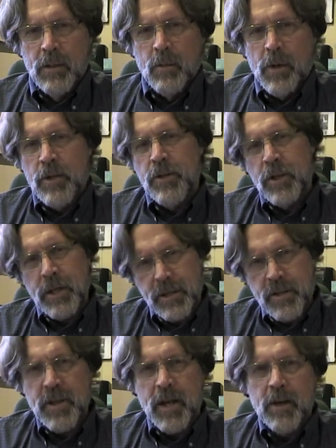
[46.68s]
We also look at
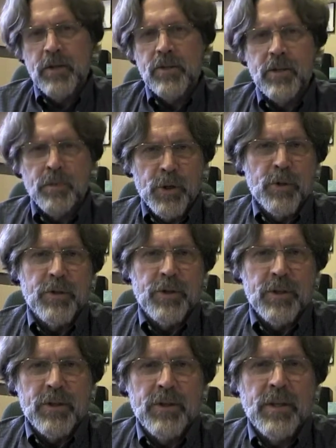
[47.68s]
sellers, the
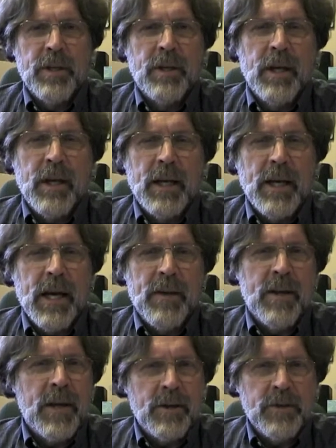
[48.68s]
producers, how
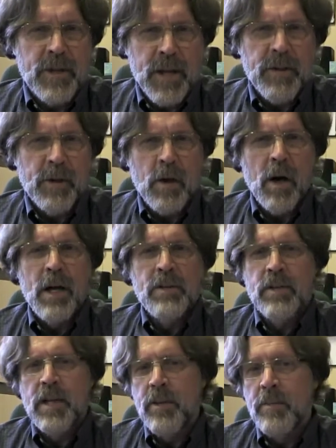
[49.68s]
they understand their
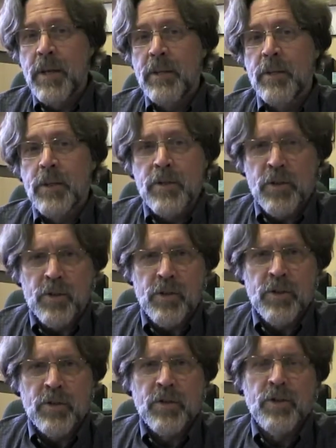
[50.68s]
costs, how they make their
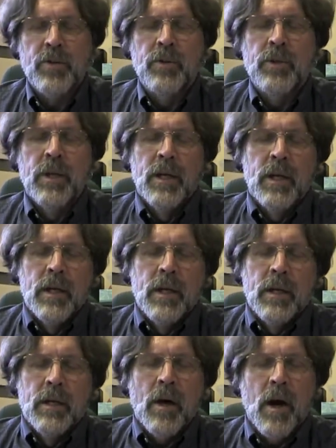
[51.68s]
decisions to
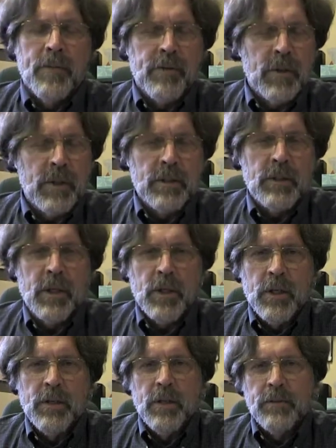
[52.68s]
offer a
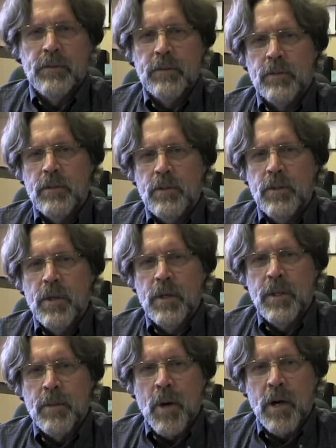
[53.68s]
good
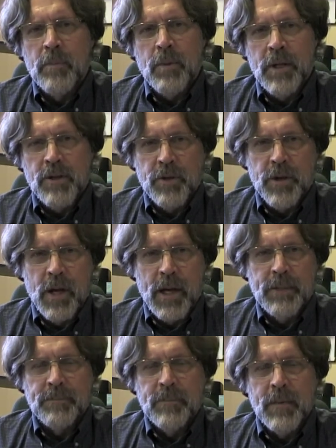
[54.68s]
in the marketplace or
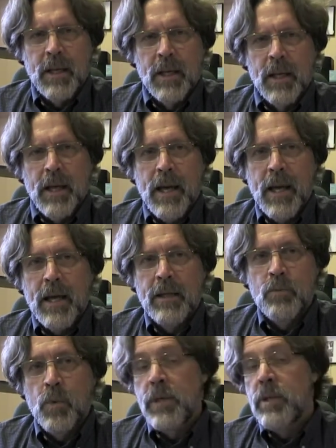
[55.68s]
not,
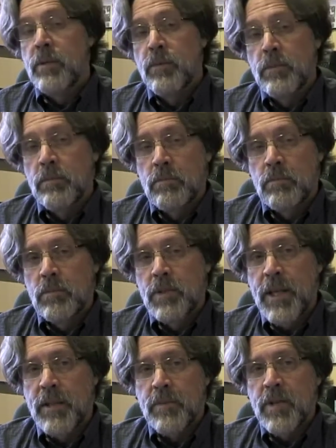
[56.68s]
and when to
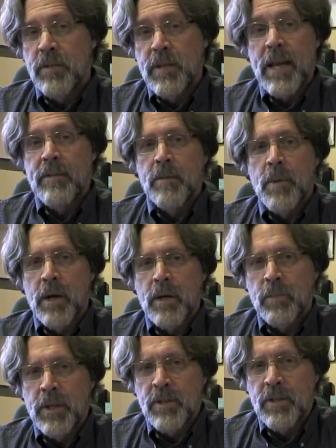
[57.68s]
take themselves out of the
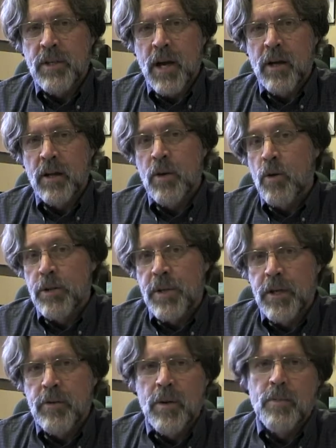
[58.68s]
marketplace entirely or to
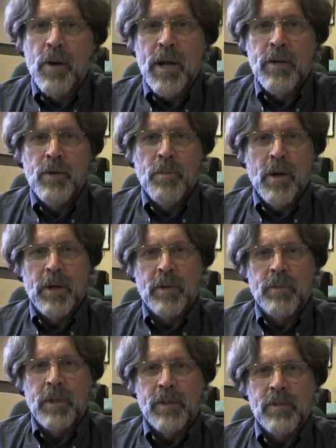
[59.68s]
enter a brand new
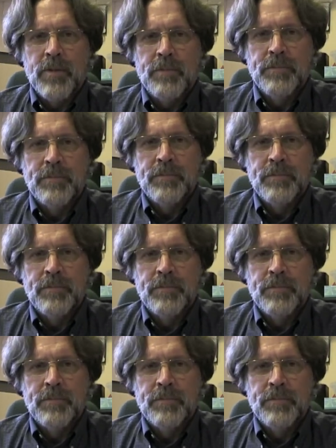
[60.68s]
marketplace.